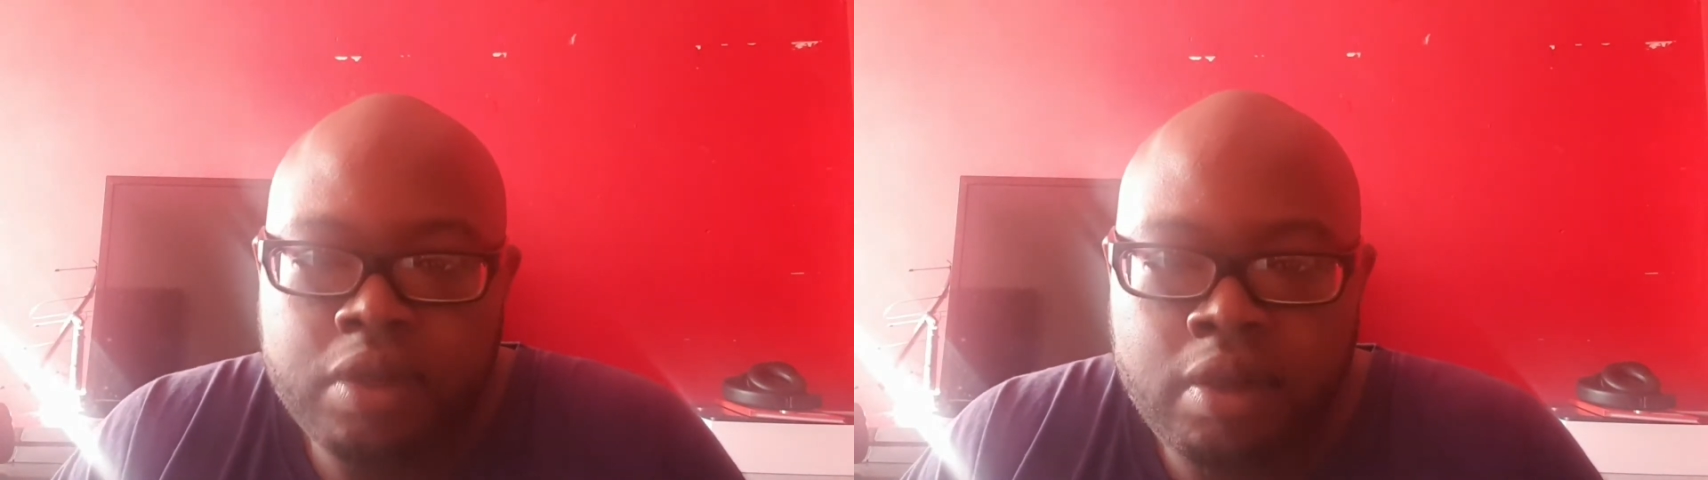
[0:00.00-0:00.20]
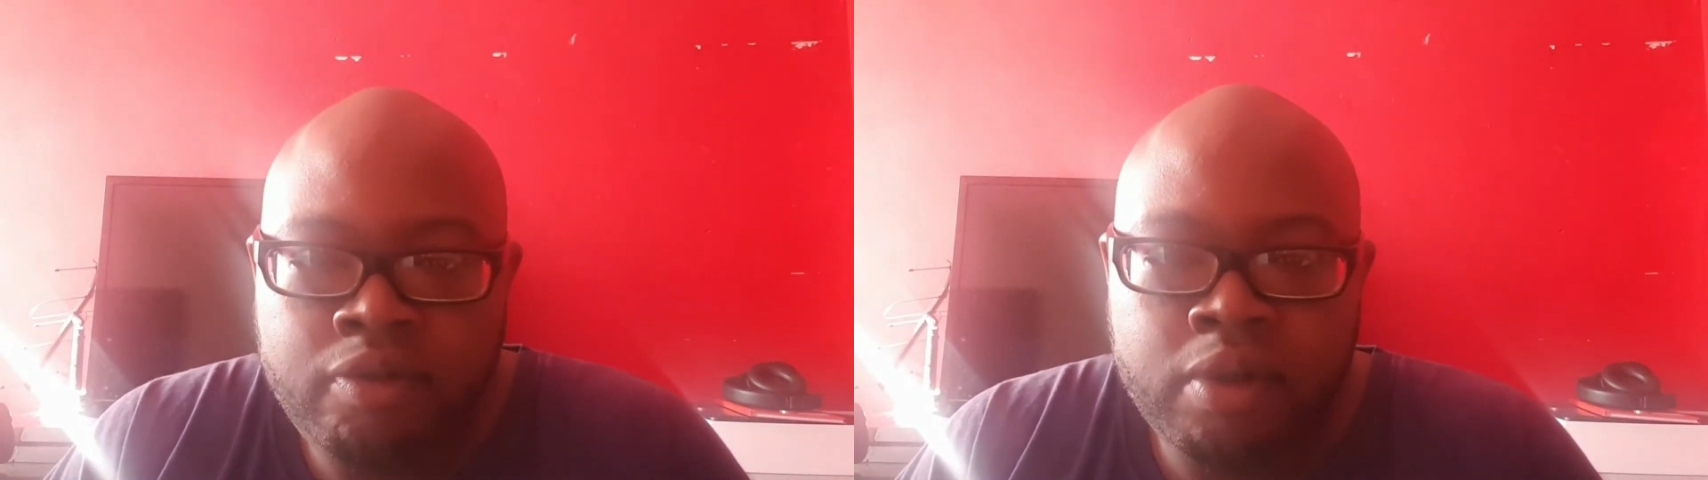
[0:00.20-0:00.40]

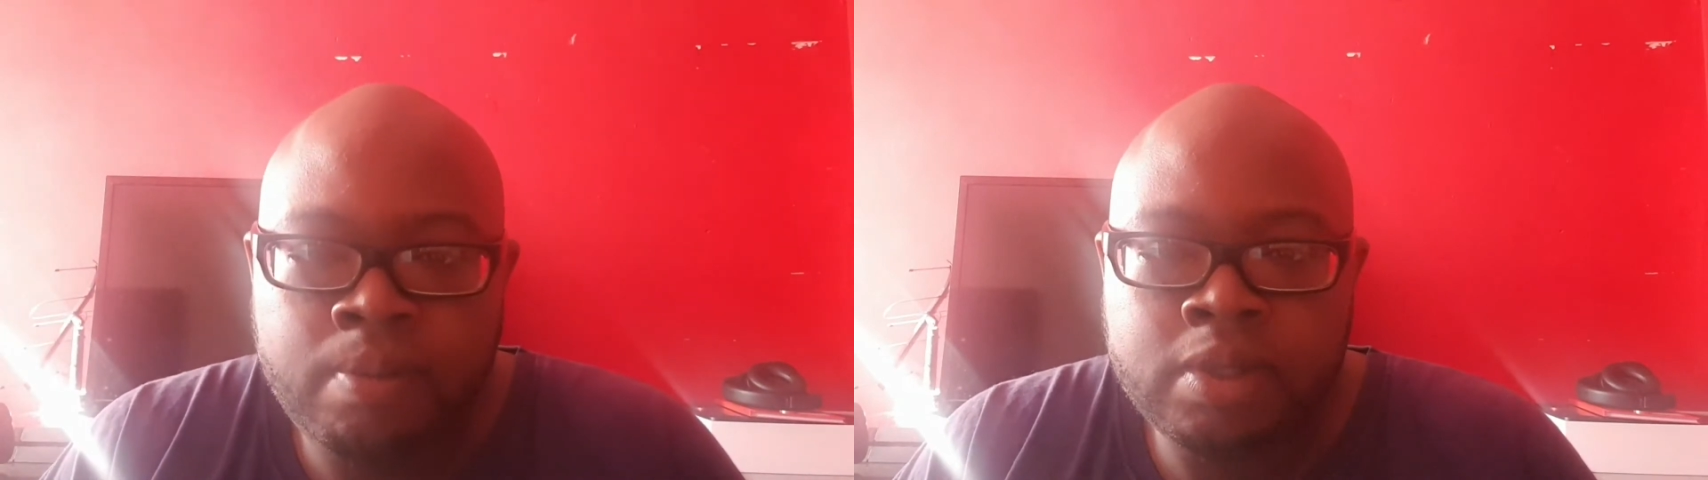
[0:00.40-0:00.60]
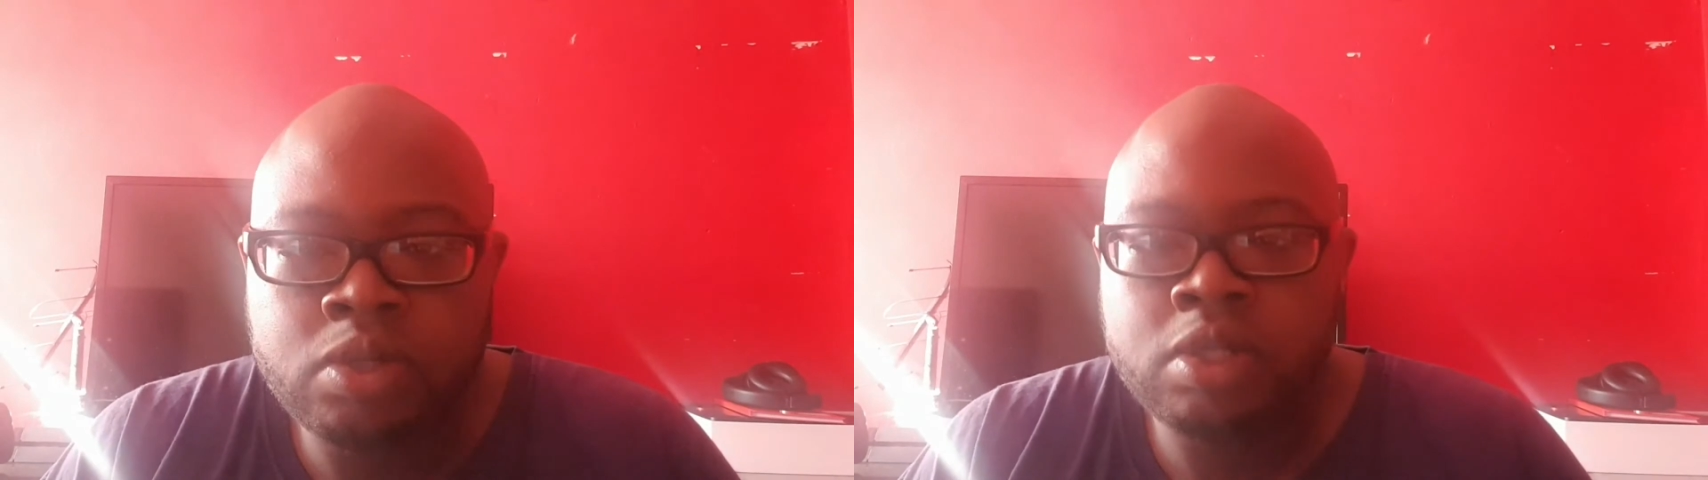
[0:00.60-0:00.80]
a
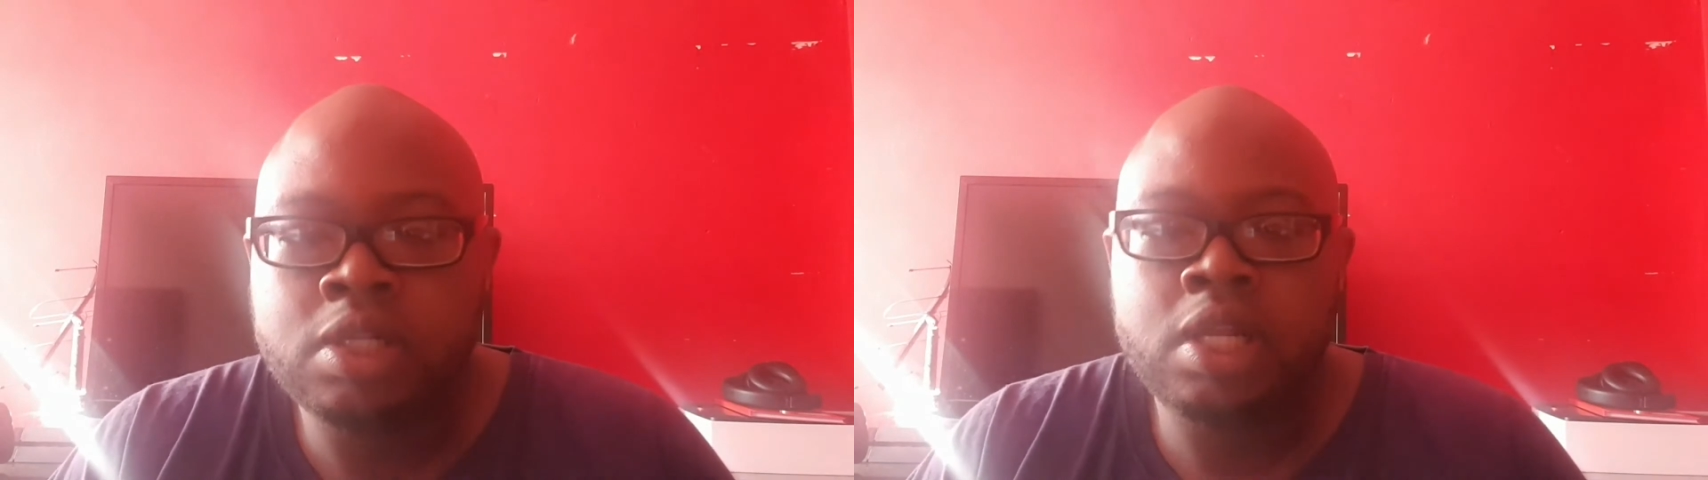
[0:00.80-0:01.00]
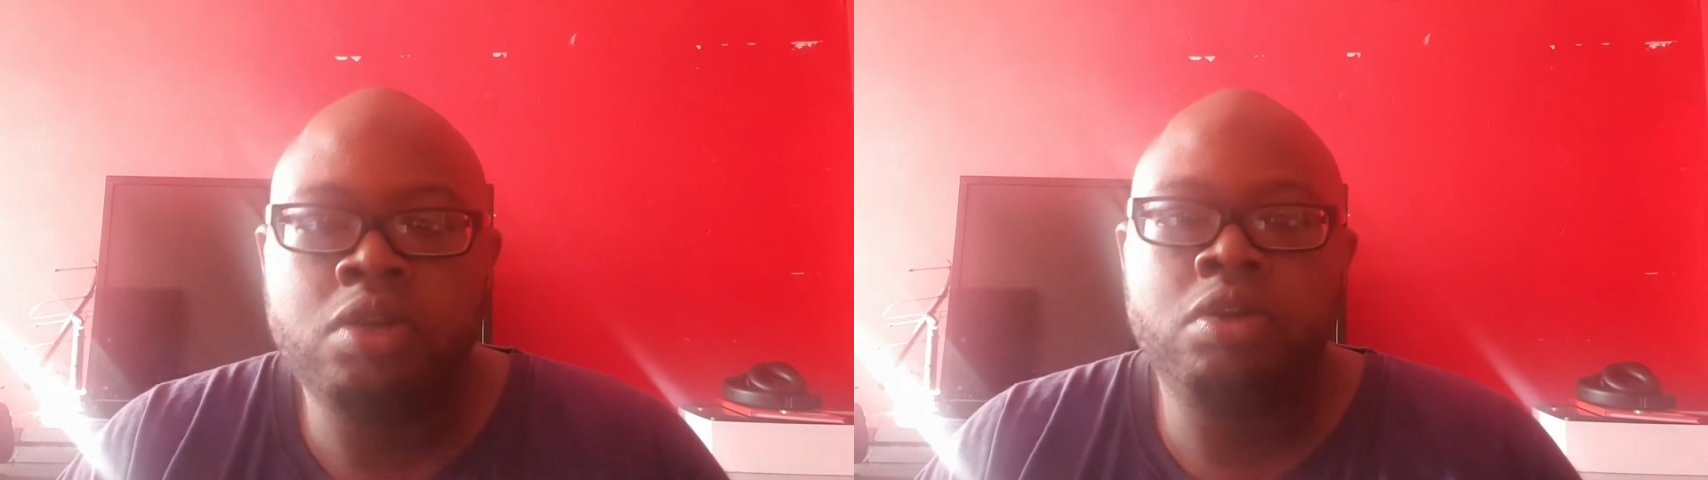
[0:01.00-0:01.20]
film as good as
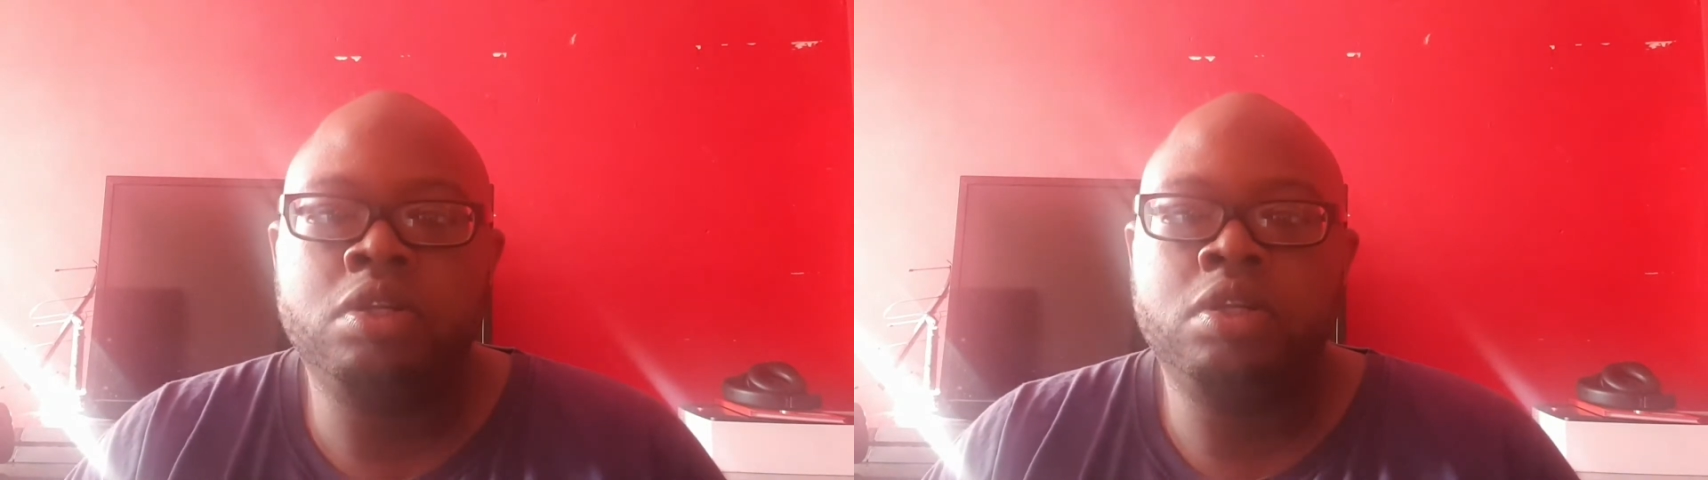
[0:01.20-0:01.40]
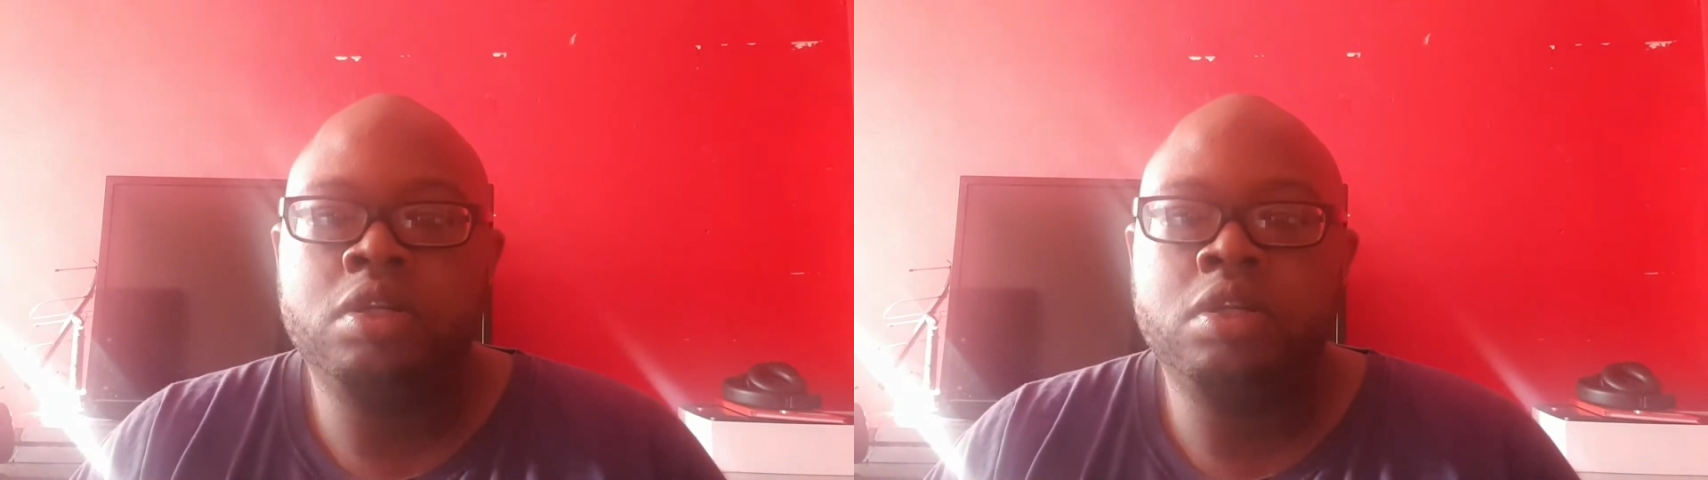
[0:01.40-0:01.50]
they could.